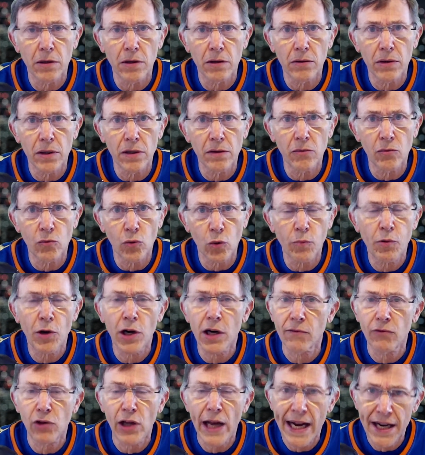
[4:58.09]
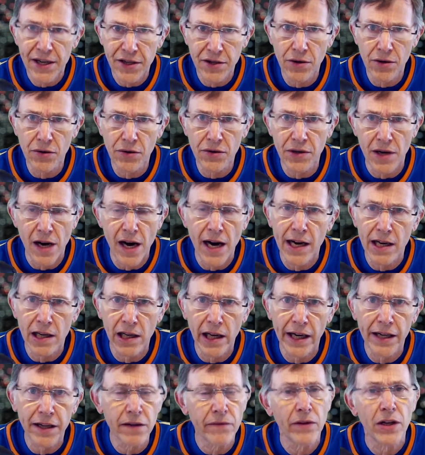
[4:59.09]
we're part of last year's
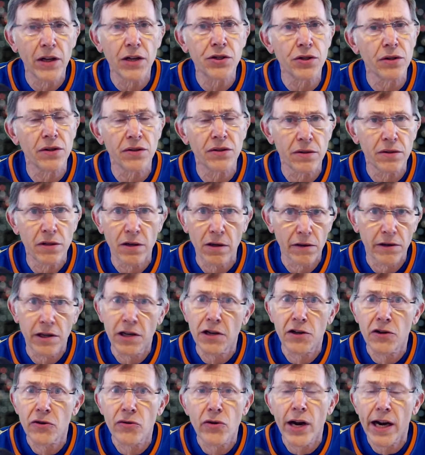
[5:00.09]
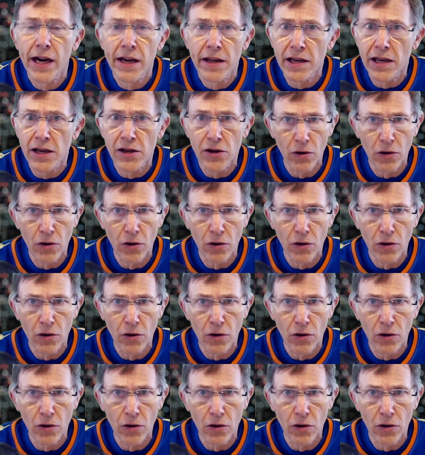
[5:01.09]
online convention, you don't need to do anything.